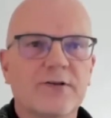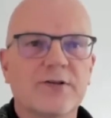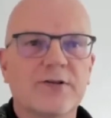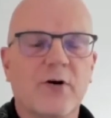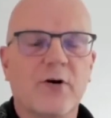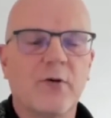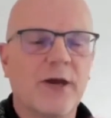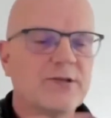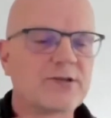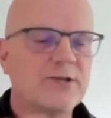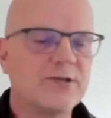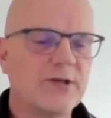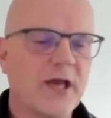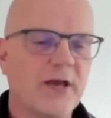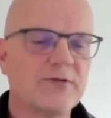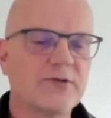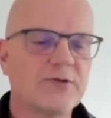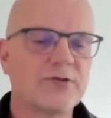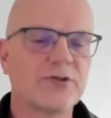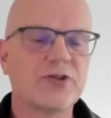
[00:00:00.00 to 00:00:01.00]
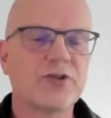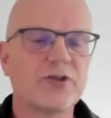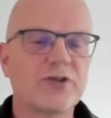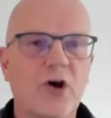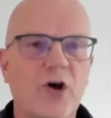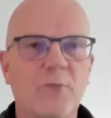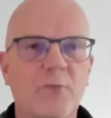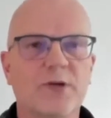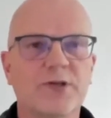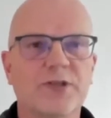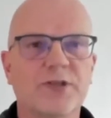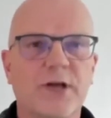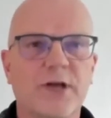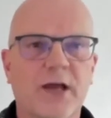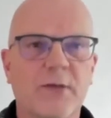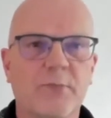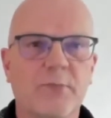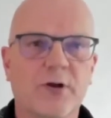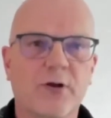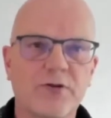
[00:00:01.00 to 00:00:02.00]
So it saves so much
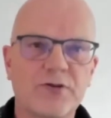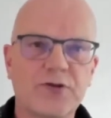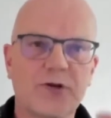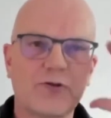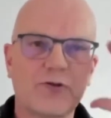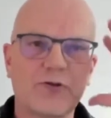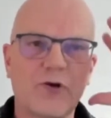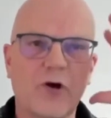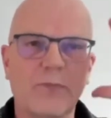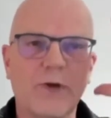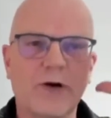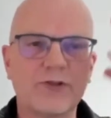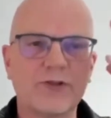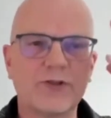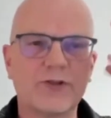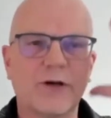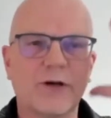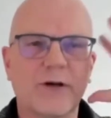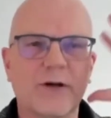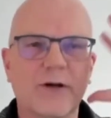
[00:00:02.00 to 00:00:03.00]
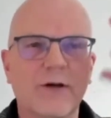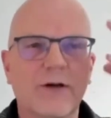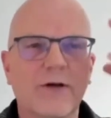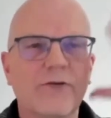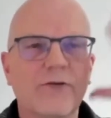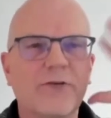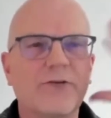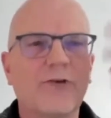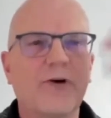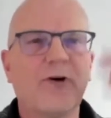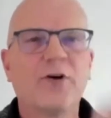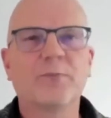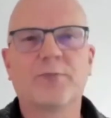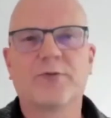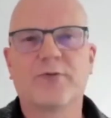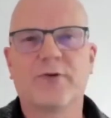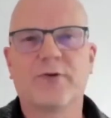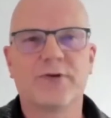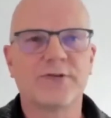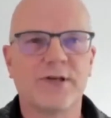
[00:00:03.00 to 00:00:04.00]
time, but also so much thought
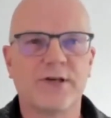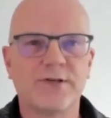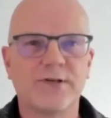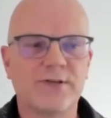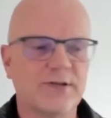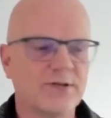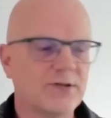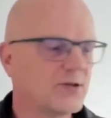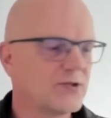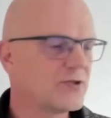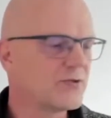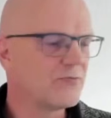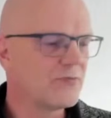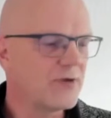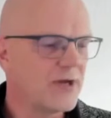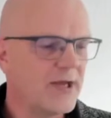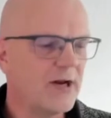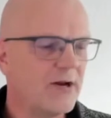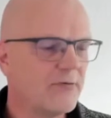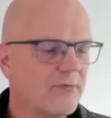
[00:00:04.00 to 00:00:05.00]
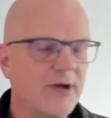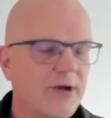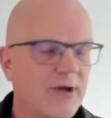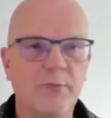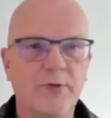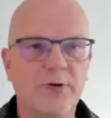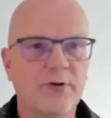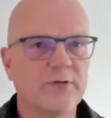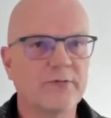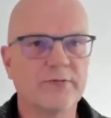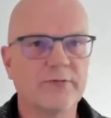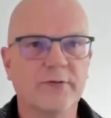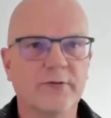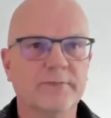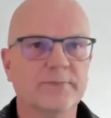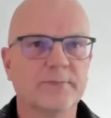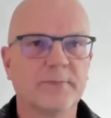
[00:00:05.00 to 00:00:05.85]
processes. It's really, really beautiful.